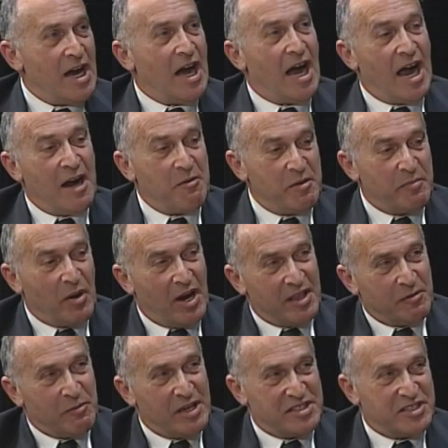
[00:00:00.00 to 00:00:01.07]
I would, by the
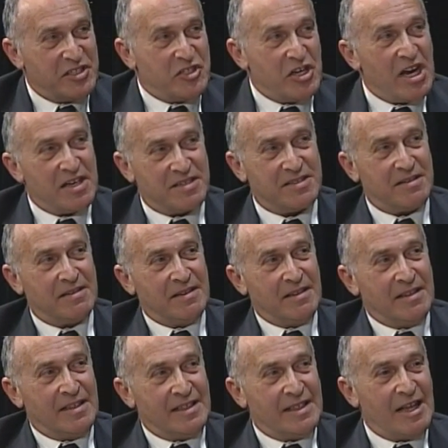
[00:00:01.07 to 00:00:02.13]
way, suggest
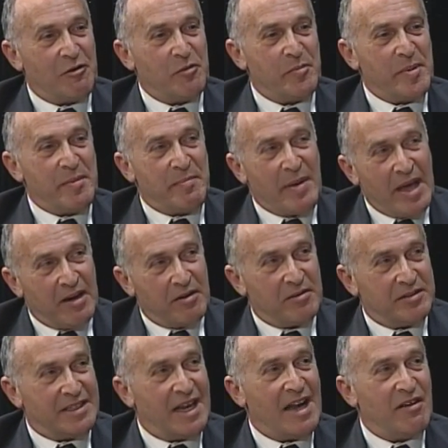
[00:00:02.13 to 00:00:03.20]
that it would be better
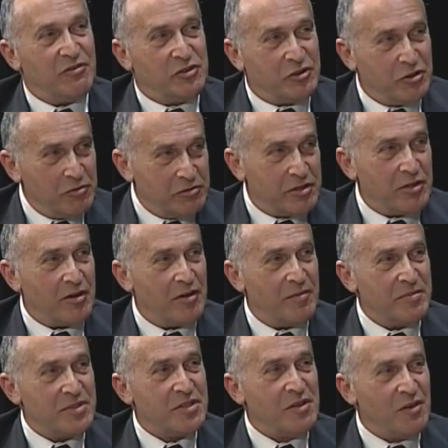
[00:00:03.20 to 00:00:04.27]
to have 2
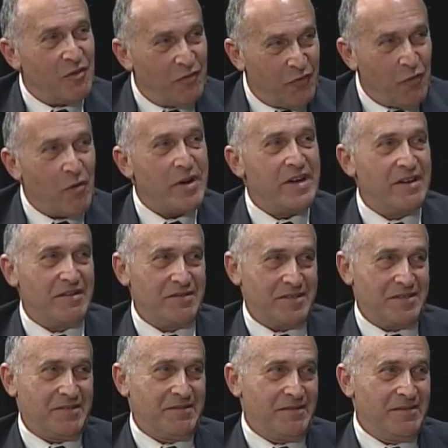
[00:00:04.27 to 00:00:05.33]
terms of 4 years